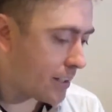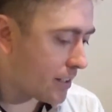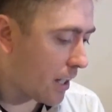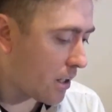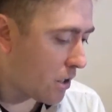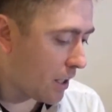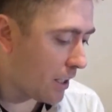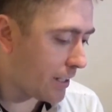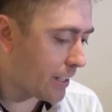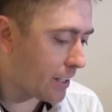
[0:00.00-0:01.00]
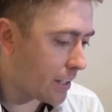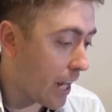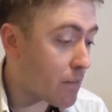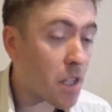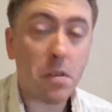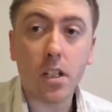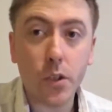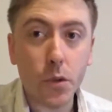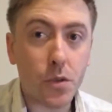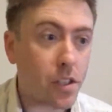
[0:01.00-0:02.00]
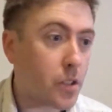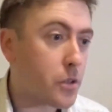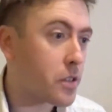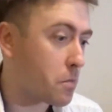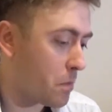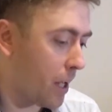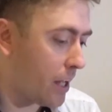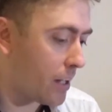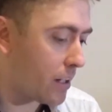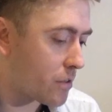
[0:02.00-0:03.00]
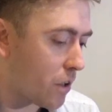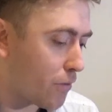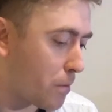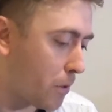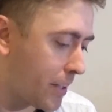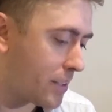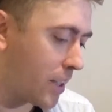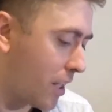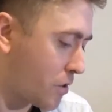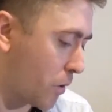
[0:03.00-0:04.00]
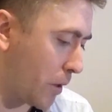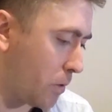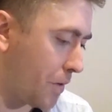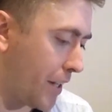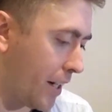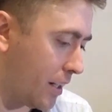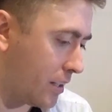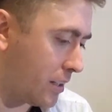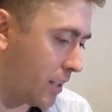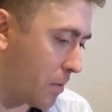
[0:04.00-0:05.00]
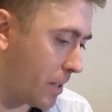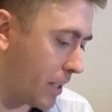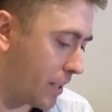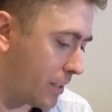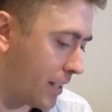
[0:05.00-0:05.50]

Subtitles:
so every time you lose some trophy points. I lost 21 there. I mean,